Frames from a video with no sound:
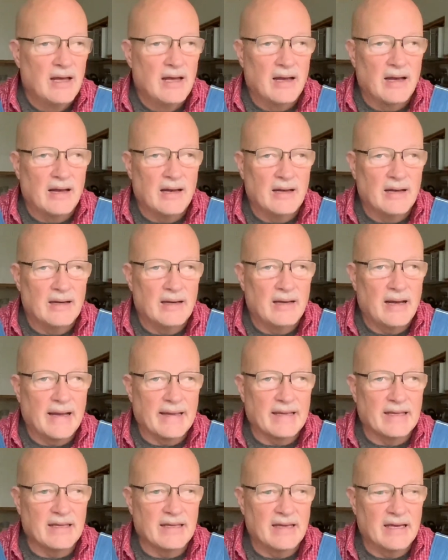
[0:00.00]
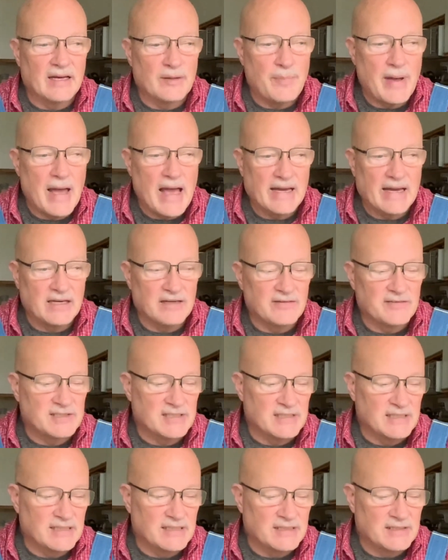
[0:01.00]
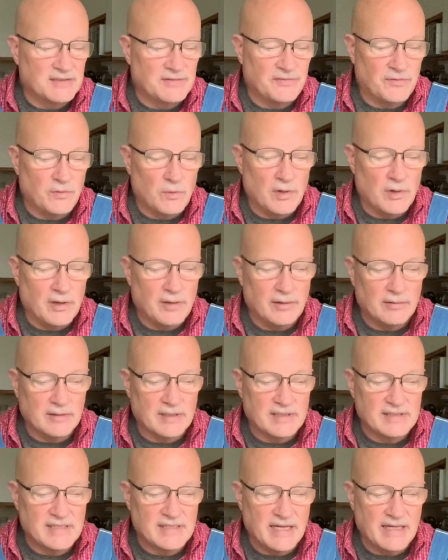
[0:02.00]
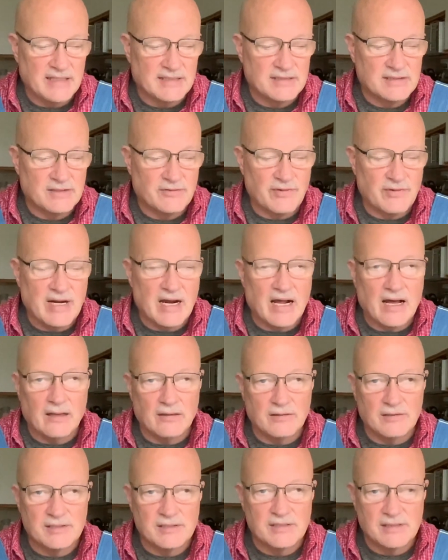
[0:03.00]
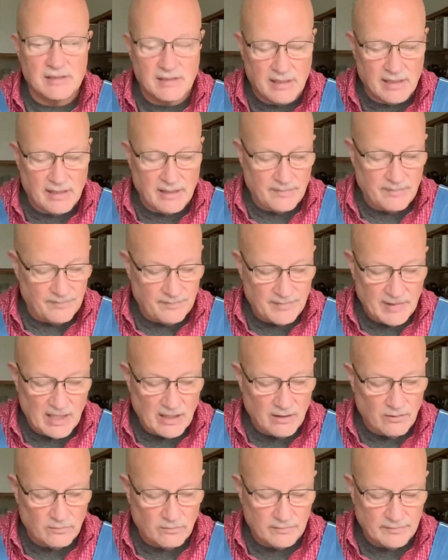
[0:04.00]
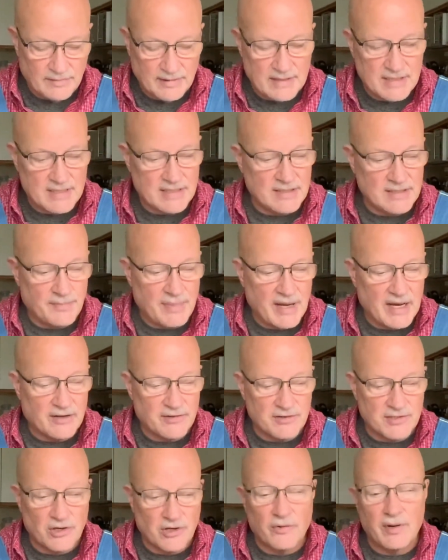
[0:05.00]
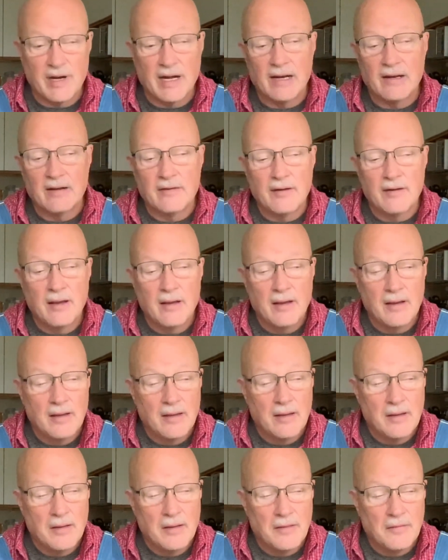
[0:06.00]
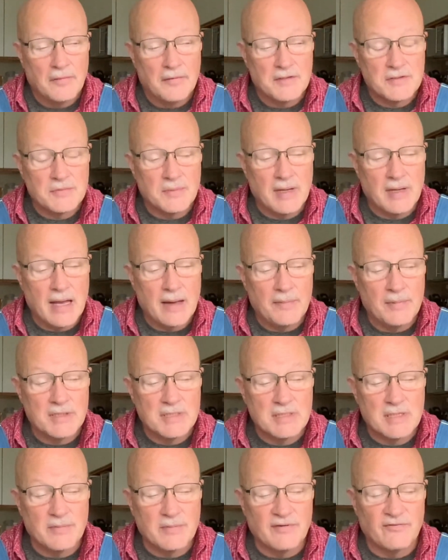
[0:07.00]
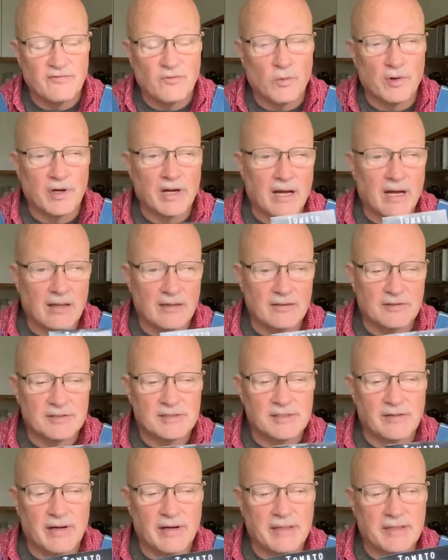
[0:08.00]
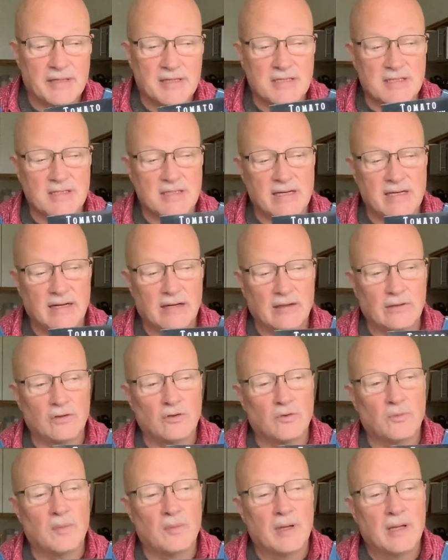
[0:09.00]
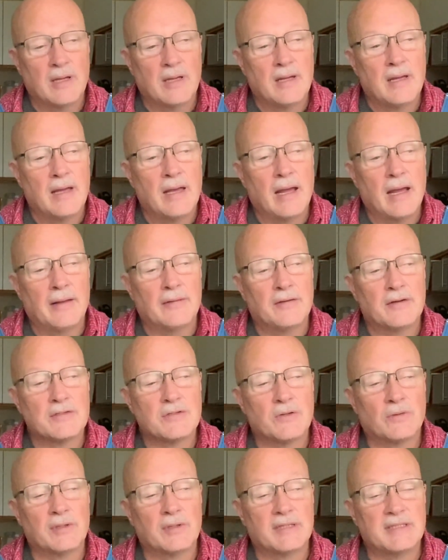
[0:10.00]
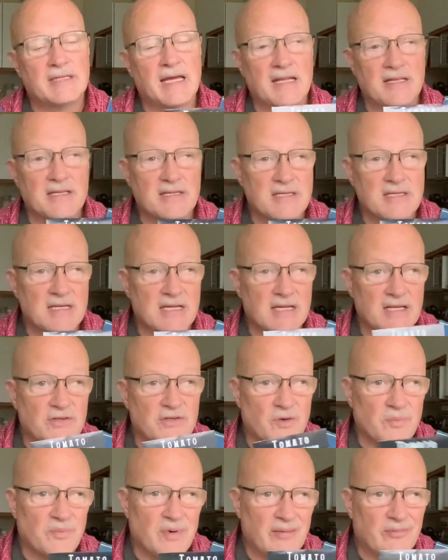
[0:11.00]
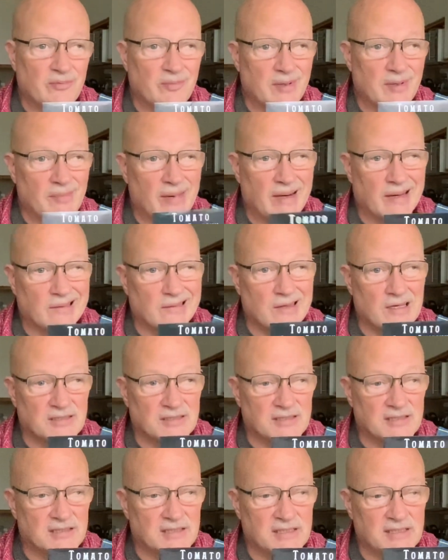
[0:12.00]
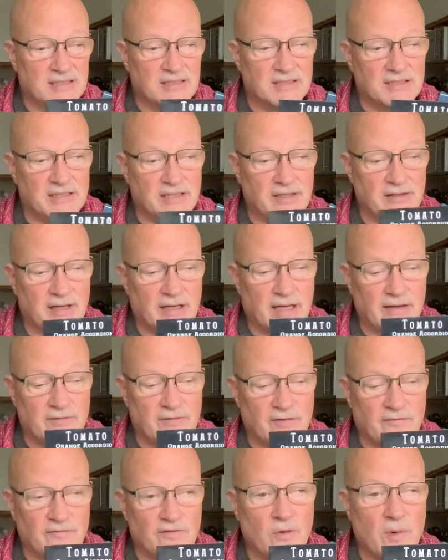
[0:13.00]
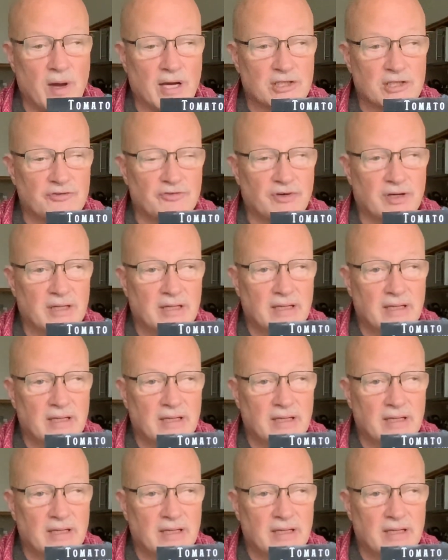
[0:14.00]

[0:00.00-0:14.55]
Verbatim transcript: uh, I can get a packet of seeds for, let's say it's $3. Um, you know, this is a Baker's Creek. This one happens to be $4, all right? This is an heirloom and there's only 10 seeds or probably about a dozen seeds in here. They give you a few extra.